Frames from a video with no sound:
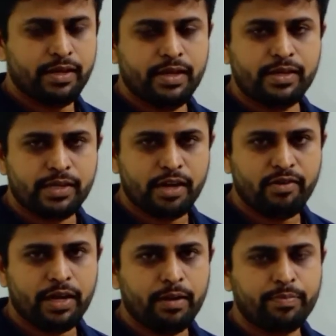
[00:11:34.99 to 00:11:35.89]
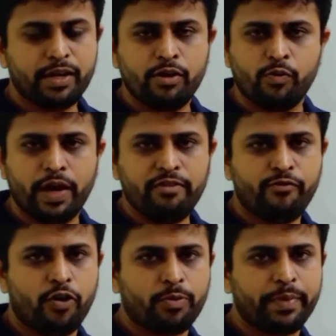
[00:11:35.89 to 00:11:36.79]
developed while
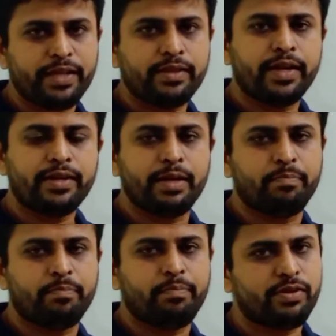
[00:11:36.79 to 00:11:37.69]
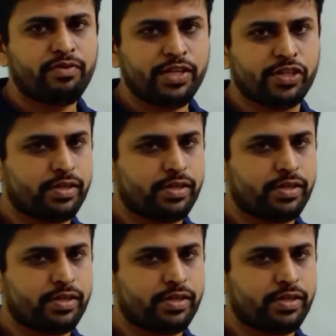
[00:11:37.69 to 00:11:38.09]
forming that depletion region.